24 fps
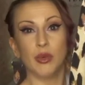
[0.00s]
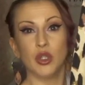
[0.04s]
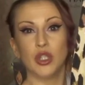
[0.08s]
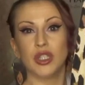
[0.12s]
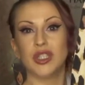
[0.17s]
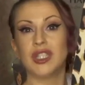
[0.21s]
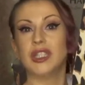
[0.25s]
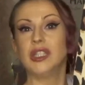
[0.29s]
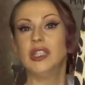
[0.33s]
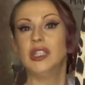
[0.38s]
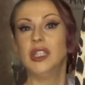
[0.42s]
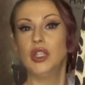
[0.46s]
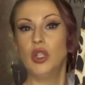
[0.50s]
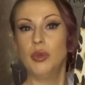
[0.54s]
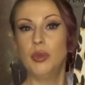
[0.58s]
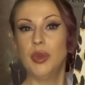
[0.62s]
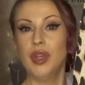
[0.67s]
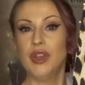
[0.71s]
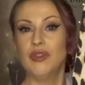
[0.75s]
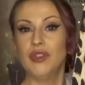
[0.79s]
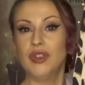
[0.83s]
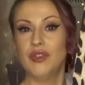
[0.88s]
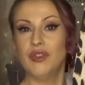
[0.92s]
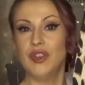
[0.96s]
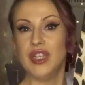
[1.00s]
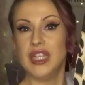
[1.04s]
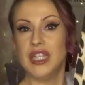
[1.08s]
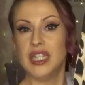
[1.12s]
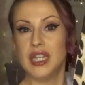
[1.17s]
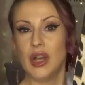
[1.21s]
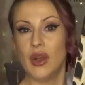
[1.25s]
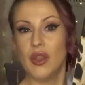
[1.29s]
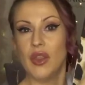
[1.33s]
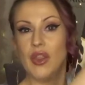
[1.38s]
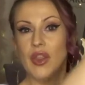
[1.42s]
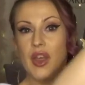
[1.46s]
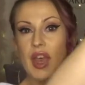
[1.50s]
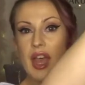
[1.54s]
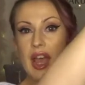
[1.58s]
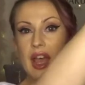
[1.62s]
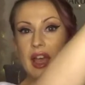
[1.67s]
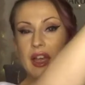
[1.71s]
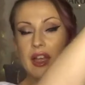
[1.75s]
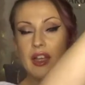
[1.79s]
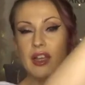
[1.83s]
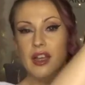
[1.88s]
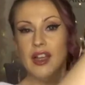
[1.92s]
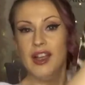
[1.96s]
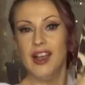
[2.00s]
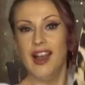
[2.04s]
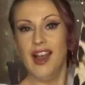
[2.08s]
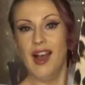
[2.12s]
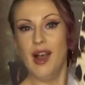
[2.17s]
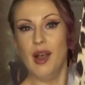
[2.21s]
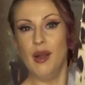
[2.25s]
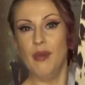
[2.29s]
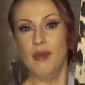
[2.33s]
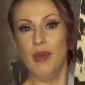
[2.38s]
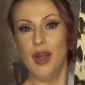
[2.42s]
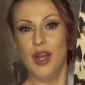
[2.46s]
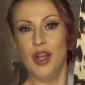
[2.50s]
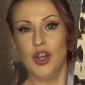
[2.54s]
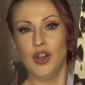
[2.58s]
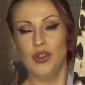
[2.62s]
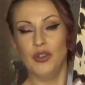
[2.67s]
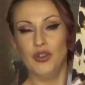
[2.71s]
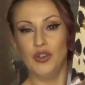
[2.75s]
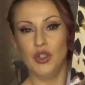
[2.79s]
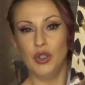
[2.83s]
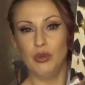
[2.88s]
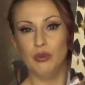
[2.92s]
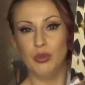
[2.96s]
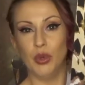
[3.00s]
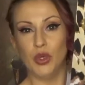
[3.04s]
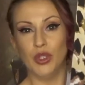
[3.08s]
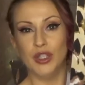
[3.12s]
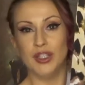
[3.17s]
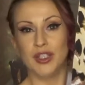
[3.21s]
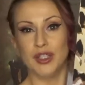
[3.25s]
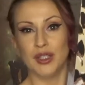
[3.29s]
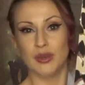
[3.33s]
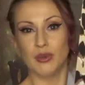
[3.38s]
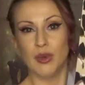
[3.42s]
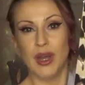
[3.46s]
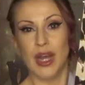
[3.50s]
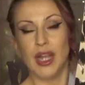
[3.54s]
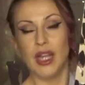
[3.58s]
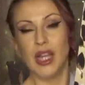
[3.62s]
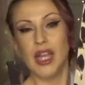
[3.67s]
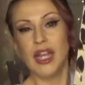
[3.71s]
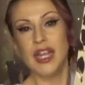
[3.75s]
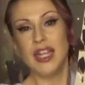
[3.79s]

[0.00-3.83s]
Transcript: but just a little bit of a V down there, and a few buttons as well.